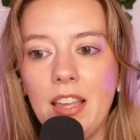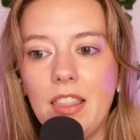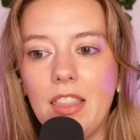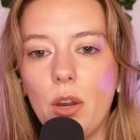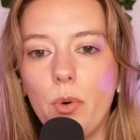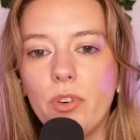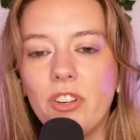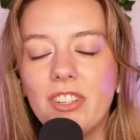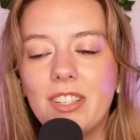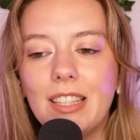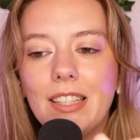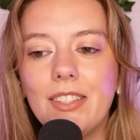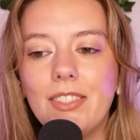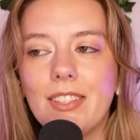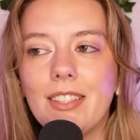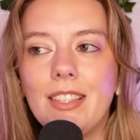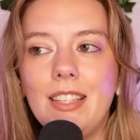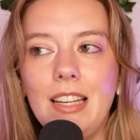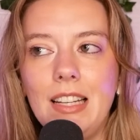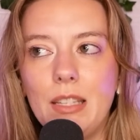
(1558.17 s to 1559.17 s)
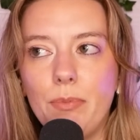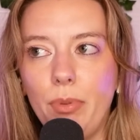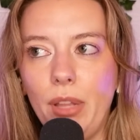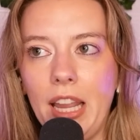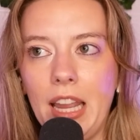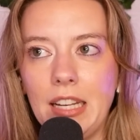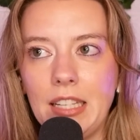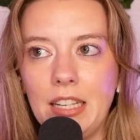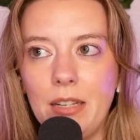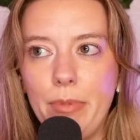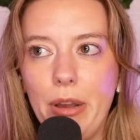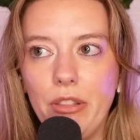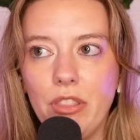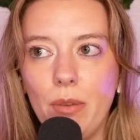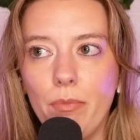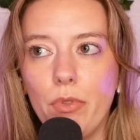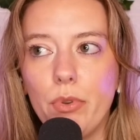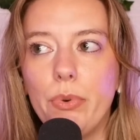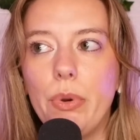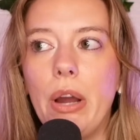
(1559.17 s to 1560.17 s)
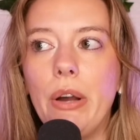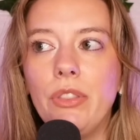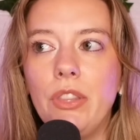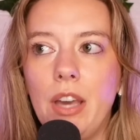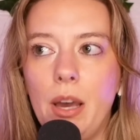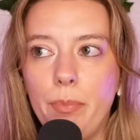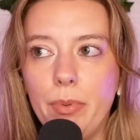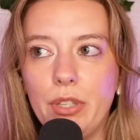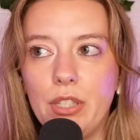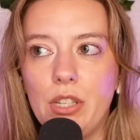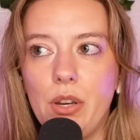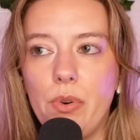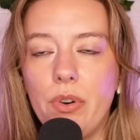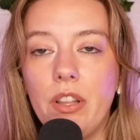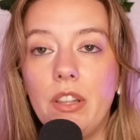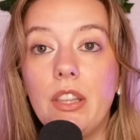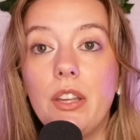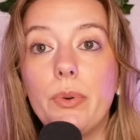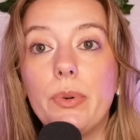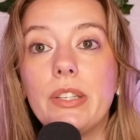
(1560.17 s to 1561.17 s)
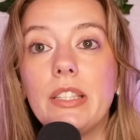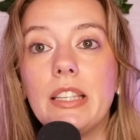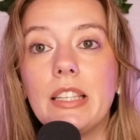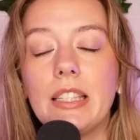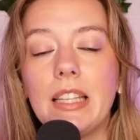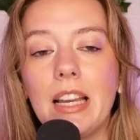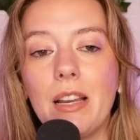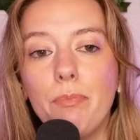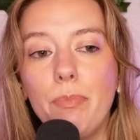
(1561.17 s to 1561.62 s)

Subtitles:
There were just little seeds planted about them throughout the episode, and there was this like